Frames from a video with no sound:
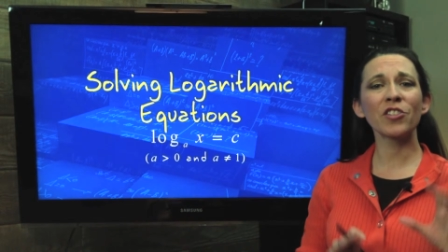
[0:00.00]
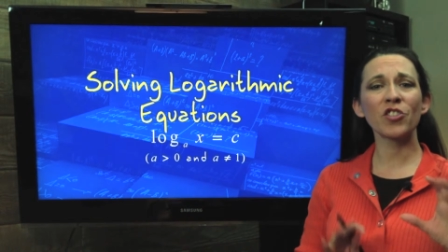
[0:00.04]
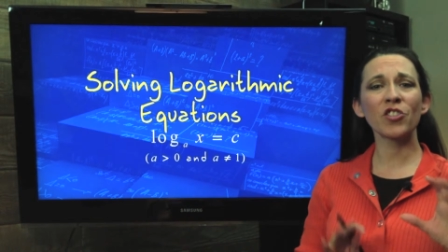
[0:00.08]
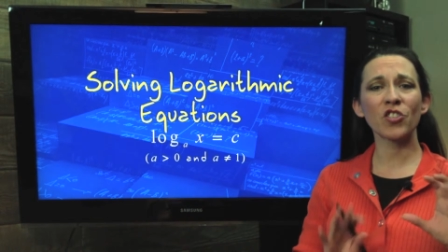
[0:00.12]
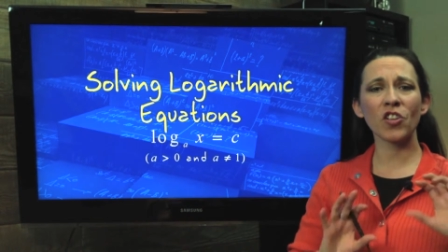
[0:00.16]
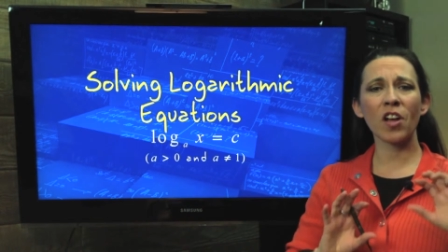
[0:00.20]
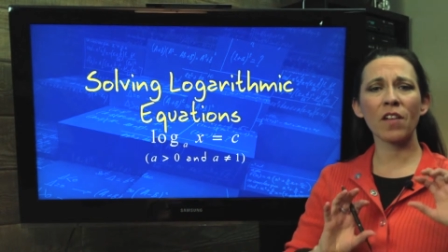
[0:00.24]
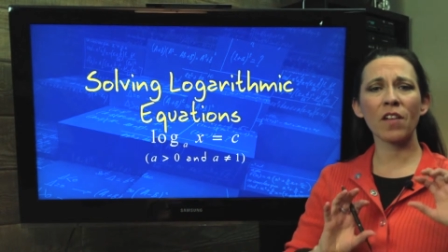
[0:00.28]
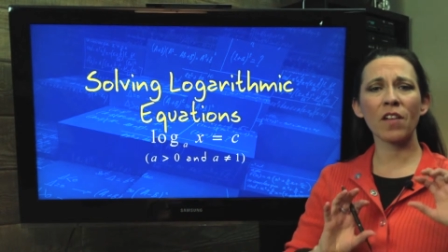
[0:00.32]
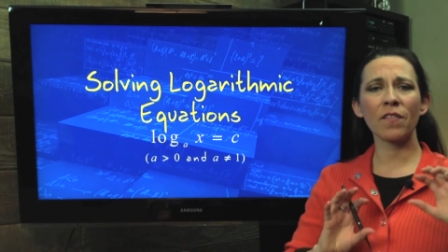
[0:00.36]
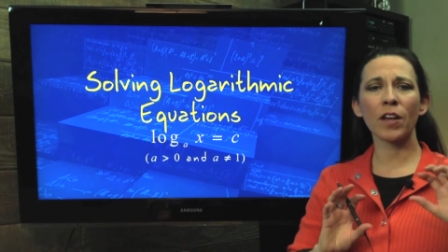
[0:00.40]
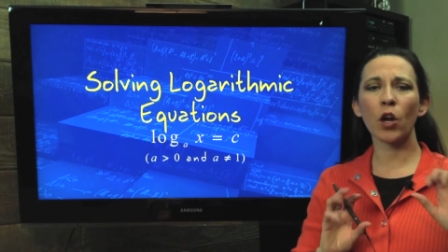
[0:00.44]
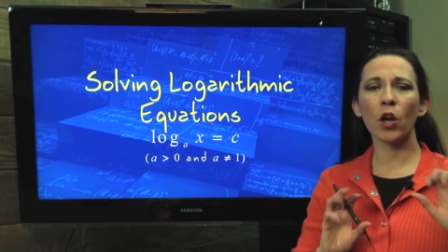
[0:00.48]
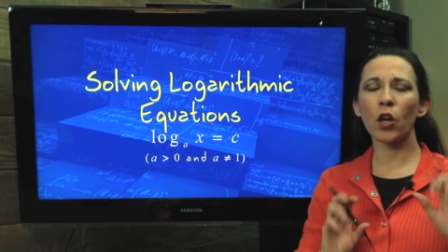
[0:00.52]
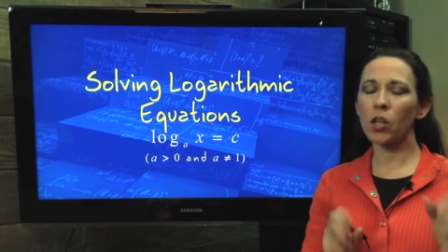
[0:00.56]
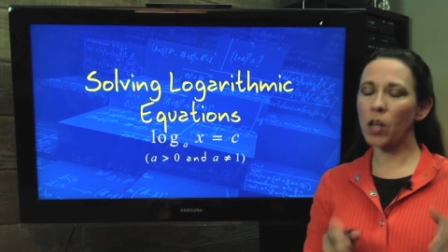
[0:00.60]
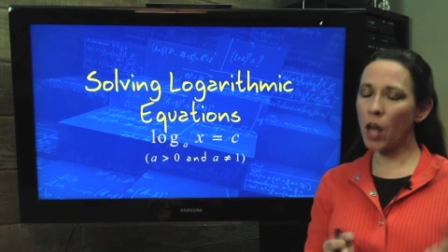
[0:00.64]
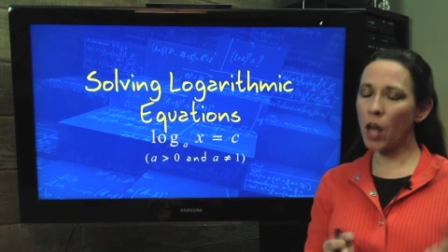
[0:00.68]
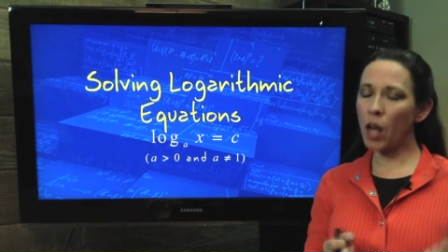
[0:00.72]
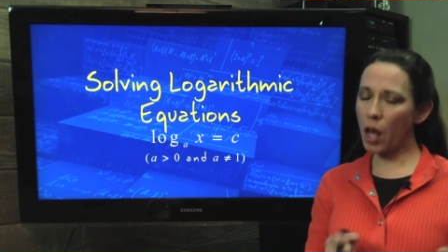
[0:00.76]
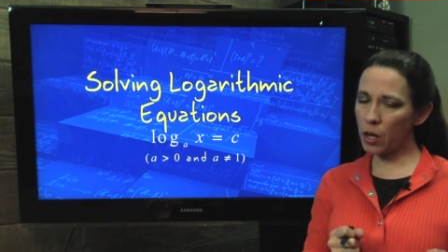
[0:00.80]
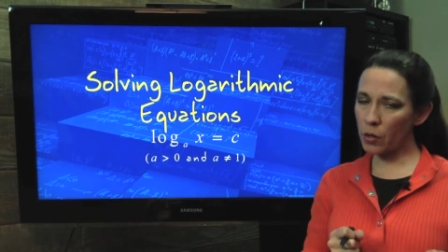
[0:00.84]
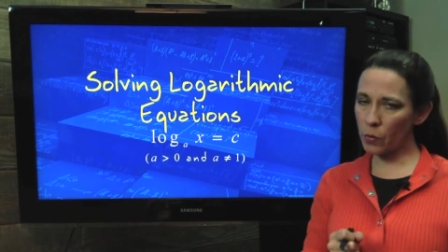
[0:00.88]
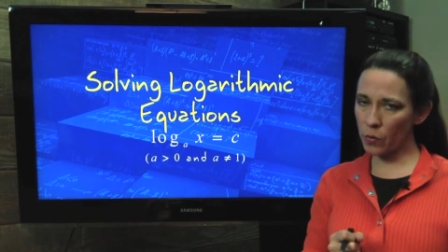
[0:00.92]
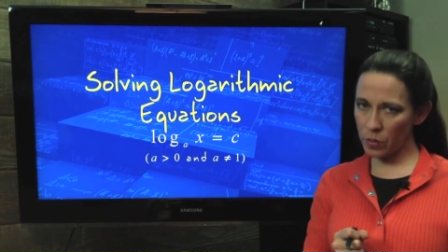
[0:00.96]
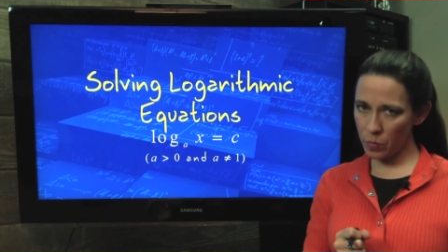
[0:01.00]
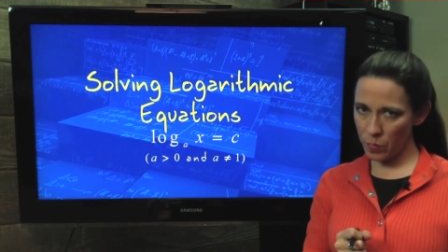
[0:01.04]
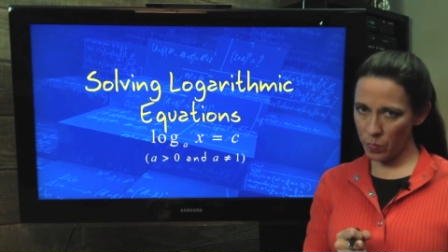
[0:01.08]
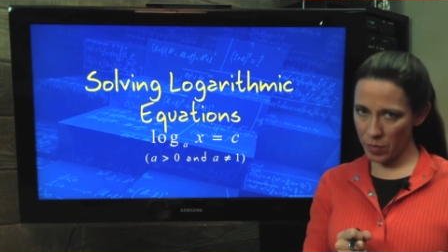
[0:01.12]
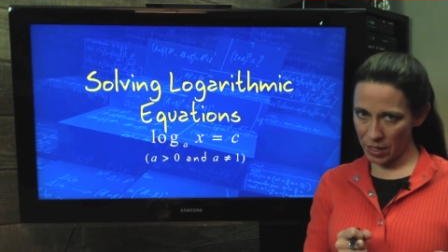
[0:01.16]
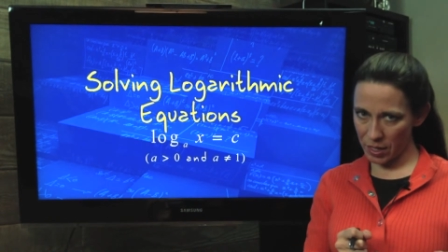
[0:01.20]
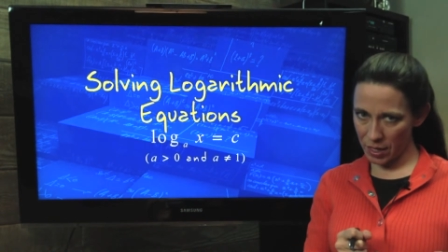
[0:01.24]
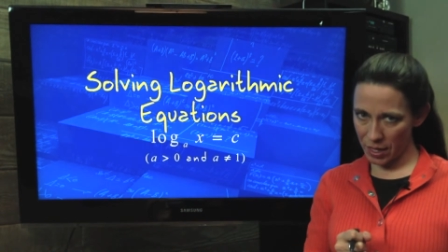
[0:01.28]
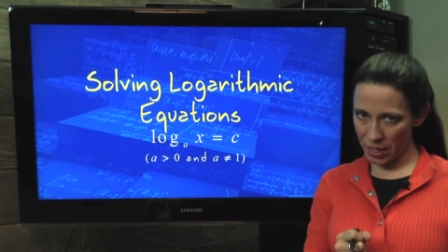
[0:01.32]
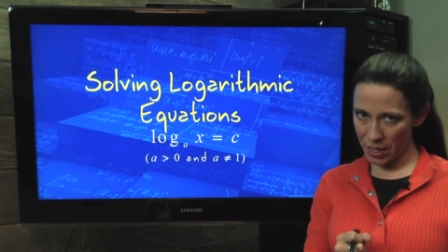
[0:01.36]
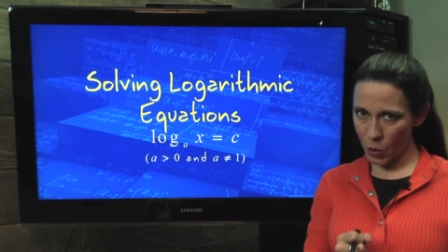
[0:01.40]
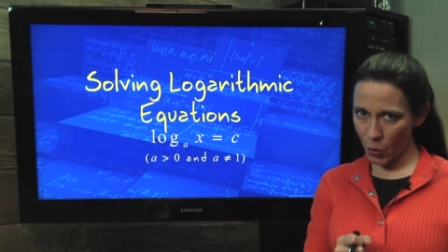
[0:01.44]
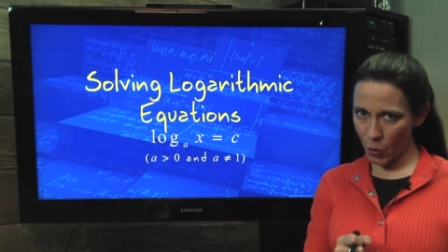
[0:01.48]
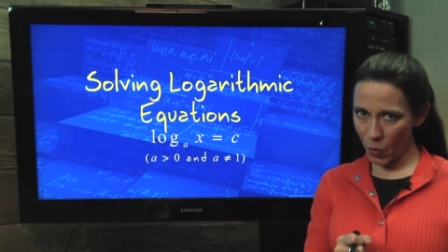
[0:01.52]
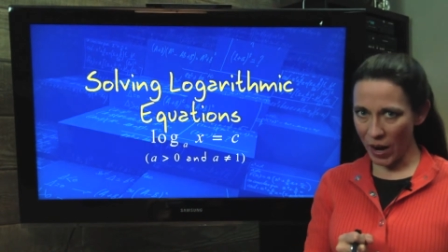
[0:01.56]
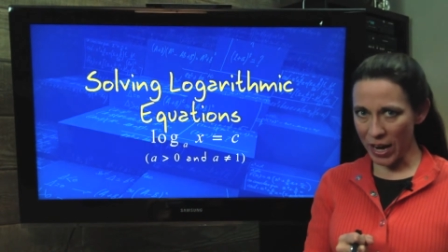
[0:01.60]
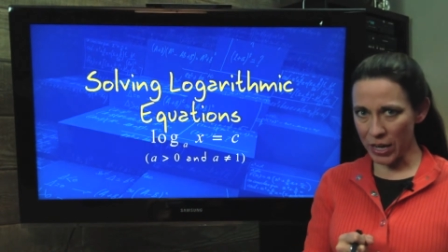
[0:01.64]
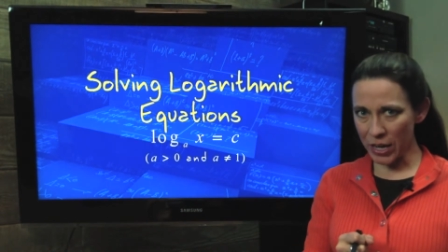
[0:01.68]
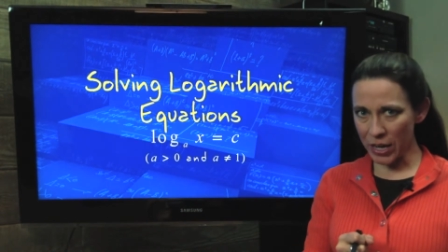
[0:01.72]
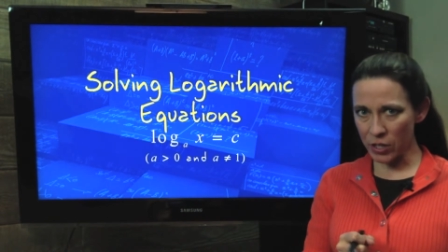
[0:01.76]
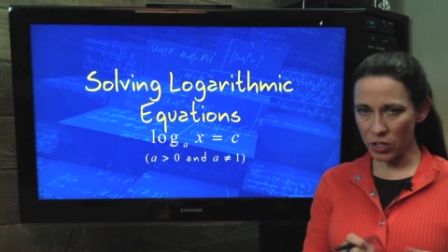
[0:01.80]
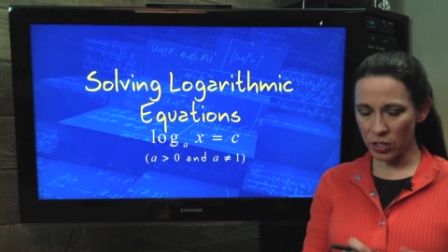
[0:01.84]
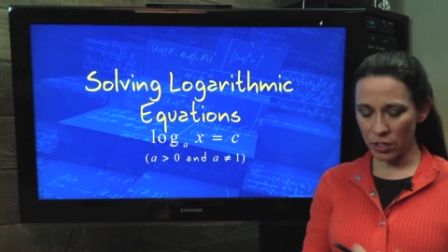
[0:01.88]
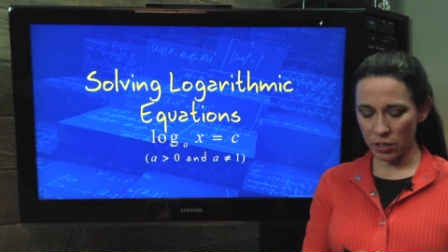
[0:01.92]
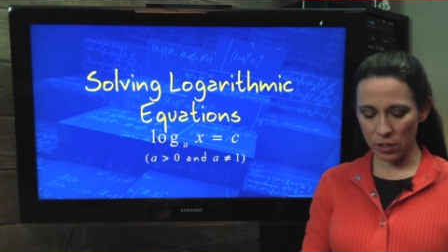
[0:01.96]
solving logarithmic
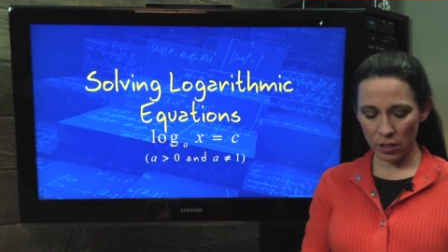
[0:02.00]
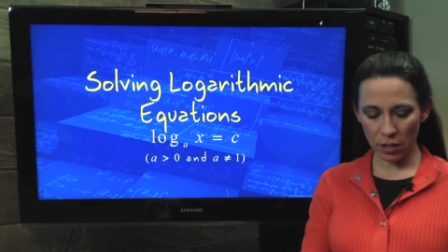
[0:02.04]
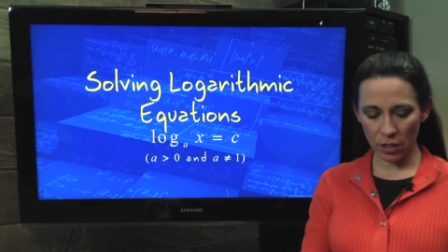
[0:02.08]
equations.